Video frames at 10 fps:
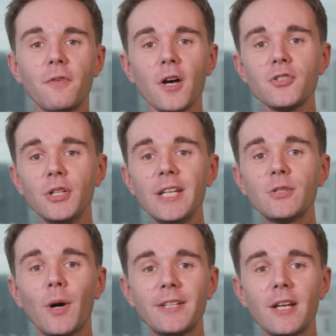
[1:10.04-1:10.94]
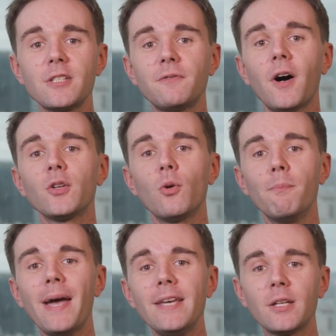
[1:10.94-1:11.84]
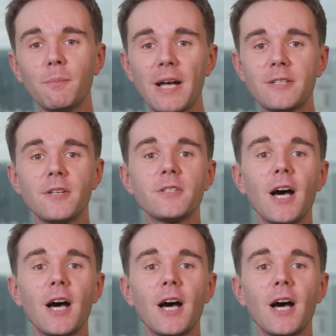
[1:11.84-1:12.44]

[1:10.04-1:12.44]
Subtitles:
First, you need to identify your main competitors